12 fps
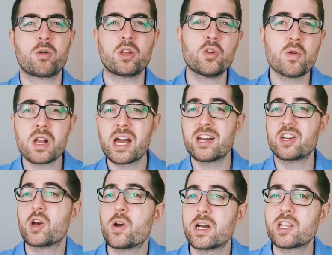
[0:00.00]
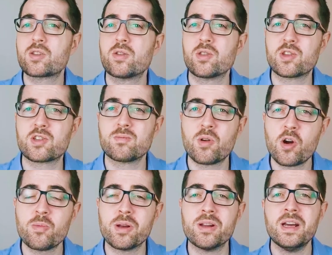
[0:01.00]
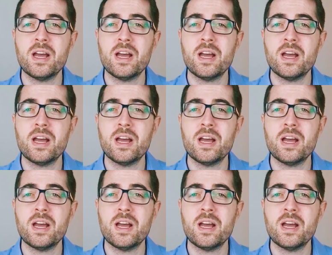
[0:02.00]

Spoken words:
you and I are going through at this moment